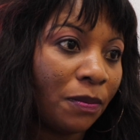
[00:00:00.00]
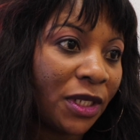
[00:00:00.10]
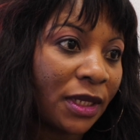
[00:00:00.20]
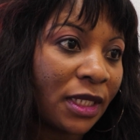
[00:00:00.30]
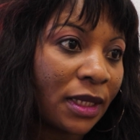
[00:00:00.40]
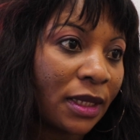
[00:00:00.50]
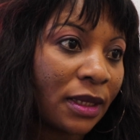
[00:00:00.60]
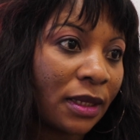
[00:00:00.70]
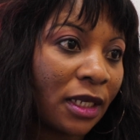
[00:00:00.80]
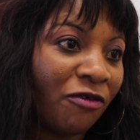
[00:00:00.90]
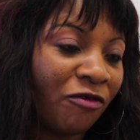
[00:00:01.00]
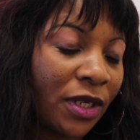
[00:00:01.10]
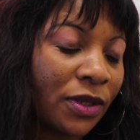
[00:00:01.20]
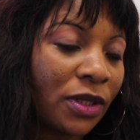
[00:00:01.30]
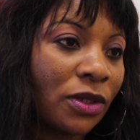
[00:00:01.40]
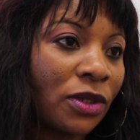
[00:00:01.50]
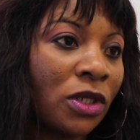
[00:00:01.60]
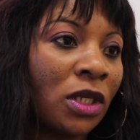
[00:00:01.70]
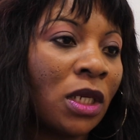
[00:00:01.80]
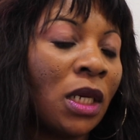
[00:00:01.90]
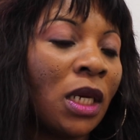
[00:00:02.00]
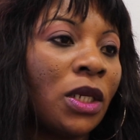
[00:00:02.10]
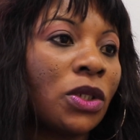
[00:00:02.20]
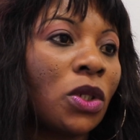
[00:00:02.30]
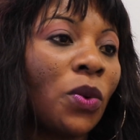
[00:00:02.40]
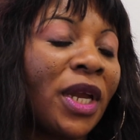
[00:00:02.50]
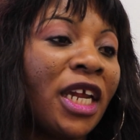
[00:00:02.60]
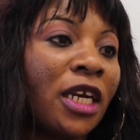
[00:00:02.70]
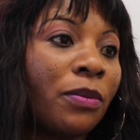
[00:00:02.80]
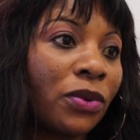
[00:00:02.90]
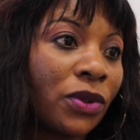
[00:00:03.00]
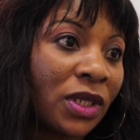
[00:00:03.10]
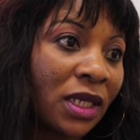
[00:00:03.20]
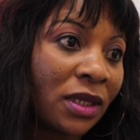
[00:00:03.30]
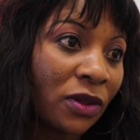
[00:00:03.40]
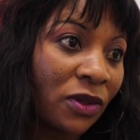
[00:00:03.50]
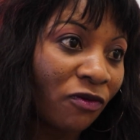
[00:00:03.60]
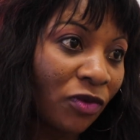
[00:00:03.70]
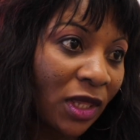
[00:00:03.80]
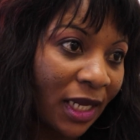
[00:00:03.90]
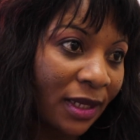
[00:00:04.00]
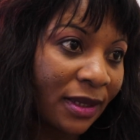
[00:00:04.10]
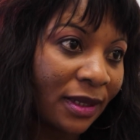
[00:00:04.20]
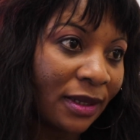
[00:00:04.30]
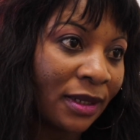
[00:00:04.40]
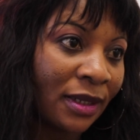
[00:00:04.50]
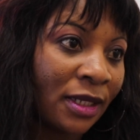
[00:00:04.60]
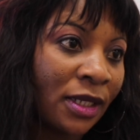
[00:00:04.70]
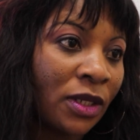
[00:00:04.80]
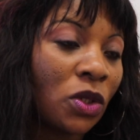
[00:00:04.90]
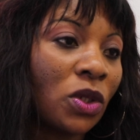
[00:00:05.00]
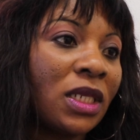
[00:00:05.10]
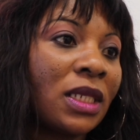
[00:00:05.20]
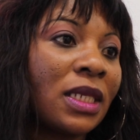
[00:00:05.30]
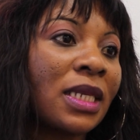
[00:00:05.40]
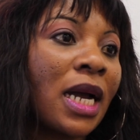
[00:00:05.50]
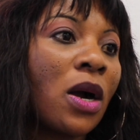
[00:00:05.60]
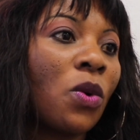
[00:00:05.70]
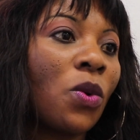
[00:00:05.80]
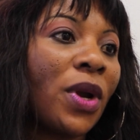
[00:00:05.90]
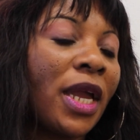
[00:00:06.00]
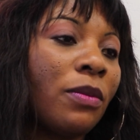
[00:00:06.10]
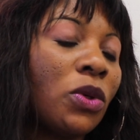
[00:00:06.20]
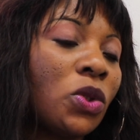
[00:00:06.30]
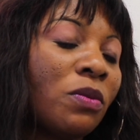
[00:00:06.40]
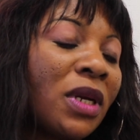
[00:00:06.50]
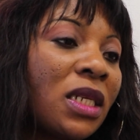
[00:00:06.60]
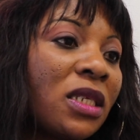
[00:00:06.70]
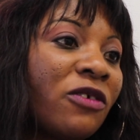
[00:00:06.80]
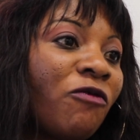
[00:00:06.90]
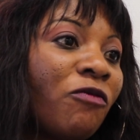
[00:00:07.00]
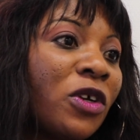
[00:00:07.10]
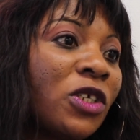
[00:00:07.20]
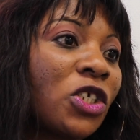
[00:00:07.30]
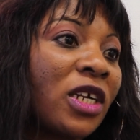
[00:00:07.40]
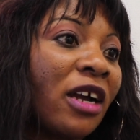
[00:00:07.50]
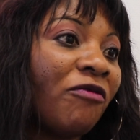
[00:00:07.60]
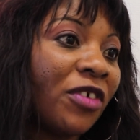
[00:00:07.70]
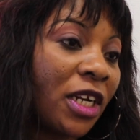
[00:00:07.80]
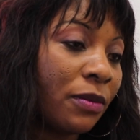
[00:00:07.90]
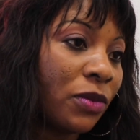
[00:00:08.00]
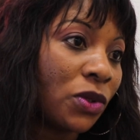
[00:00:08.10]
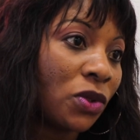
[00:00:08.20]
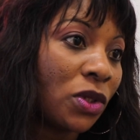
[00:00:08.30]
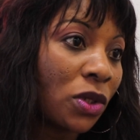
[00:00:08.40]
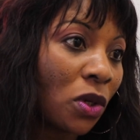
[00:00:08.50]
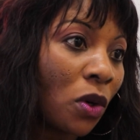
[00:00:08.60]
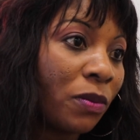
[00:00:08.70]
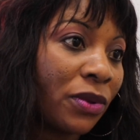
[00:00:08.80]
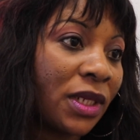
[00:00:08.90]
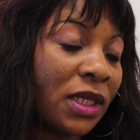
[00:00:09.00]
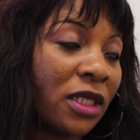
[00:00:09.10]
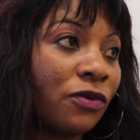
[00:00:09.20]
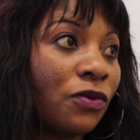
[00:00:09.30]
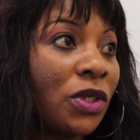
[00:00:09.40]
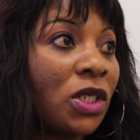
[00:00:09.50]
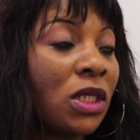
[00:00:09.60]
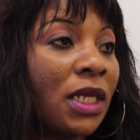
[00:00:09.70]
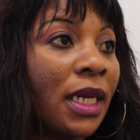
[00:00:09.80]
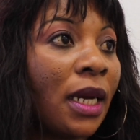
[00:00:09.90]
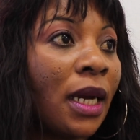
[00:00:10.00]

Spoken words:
business investor. So we are in the process of testing. So this is how we were able to make this information available to this cooperative, which they